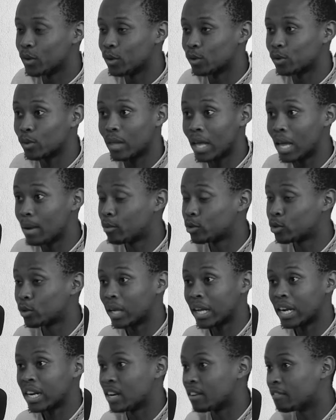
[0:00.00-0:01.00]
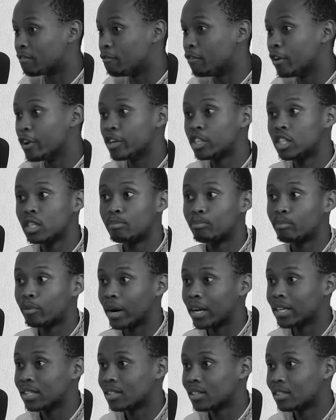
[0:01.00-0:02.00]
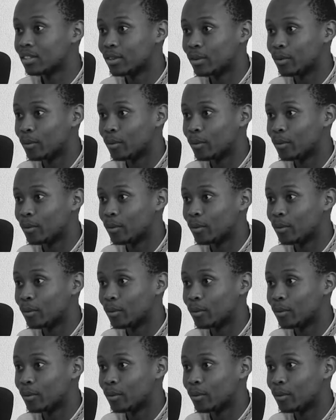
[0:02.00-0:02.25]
so they're able to get it at a very cheap price,